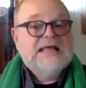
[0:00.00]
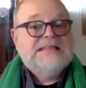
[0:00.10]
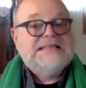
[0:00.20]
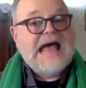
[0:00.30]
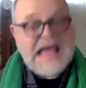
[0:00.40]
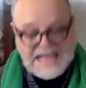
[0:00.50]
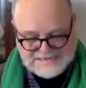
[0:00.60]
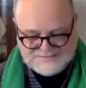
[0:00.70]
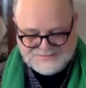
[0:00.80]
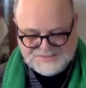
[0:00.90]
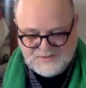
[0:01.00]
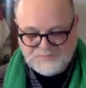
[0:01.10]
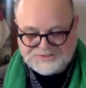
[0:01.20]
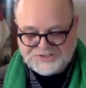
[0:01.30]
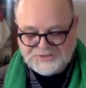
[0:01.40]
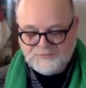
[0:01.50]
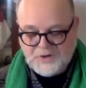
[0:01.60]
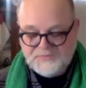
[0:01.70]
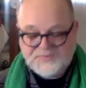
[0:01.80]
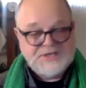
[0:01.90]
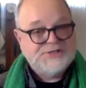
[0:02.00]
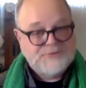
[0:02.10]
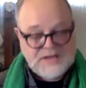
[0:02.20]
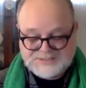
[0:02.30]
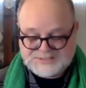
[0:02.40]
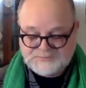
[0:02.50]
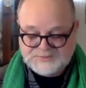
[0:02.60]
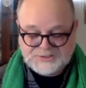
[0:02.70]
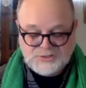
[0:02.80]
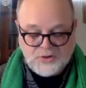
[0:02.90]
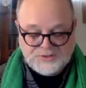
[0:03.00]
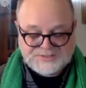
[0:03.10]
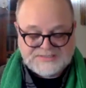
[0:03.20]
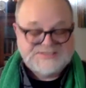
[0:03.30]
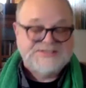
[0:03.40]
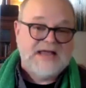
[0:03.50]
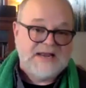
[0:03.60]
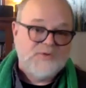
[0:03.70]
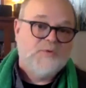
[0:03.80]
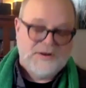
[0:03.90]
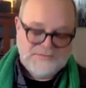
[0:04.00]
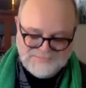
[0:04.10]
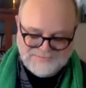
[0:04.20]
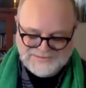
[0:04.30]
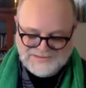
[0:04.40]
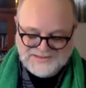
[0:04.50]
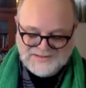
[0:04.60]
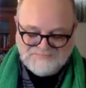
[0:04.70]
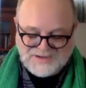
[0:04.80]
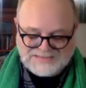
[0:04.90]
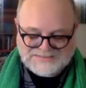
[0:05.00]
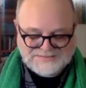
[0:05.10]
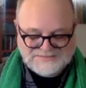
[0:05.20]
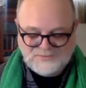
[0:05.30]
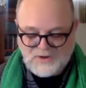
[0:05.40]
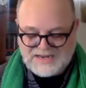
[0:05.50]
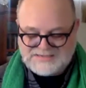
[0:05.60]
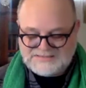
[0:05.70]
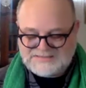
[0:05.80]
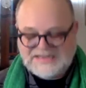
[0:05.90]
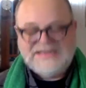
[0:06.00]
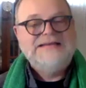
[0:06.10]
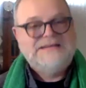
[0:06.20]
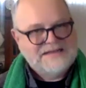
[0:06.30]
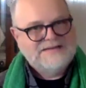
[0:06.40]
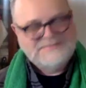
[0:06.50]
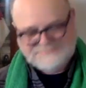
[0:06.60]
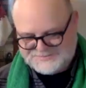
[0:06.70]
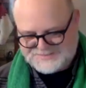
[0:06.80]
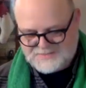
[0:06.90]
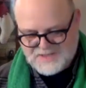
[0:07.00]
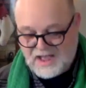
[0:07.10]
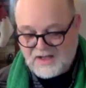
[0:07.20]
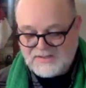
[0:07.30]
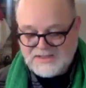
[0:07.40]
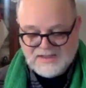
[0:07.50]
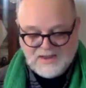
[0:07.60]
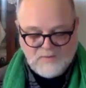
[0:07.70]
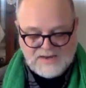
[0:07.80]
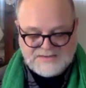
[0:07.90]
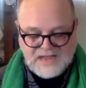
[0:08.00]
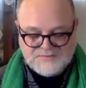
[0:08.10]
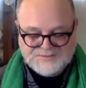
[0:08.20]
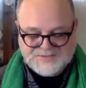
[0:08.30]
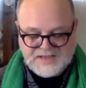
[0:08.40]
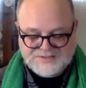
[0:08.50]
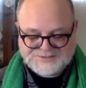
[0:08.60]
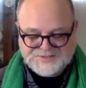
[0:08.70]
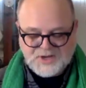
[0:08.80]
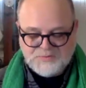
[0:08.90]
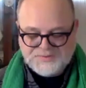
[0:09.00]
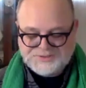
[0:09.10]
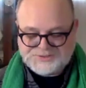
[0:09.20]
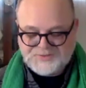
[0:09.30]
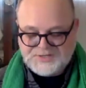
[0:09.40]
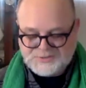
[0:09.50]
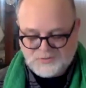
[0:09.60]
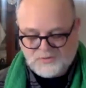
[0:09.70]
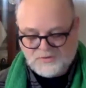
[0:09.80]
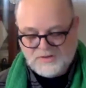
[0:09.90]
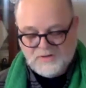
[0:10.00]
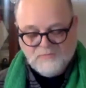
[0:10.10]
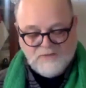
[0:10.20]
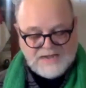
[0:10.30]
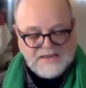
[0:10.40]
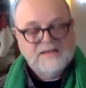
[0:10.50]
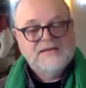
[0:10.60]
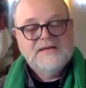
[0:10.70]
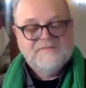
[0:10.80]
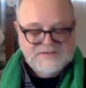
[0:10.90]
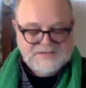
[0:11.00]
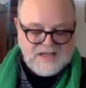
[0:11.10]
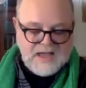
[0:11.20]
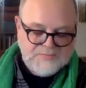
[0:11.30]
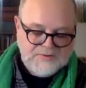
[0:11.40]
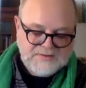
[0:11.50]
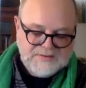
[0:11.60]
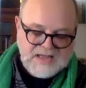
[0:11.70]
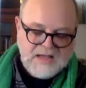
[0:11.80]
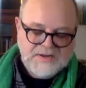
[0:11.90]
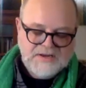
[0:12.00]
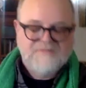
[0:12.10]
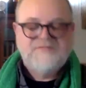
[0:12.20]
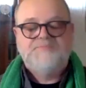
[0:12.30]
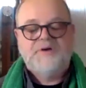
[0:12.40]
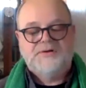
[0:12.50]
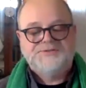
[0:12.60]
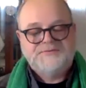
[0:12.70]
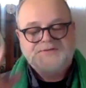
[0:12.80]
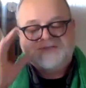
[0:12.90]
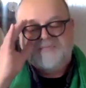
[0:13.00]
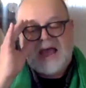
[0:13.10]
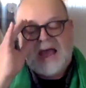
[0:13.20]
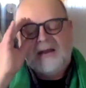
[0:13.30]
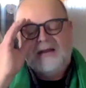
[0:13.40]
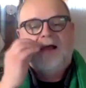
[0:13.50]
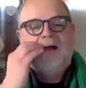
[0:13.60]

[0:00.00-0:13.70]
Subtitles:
The hand in which he wrote the address was not a steady one, but write it he did somehow, and went downstairs to open the street door, ready for the coming of the poulterer's man.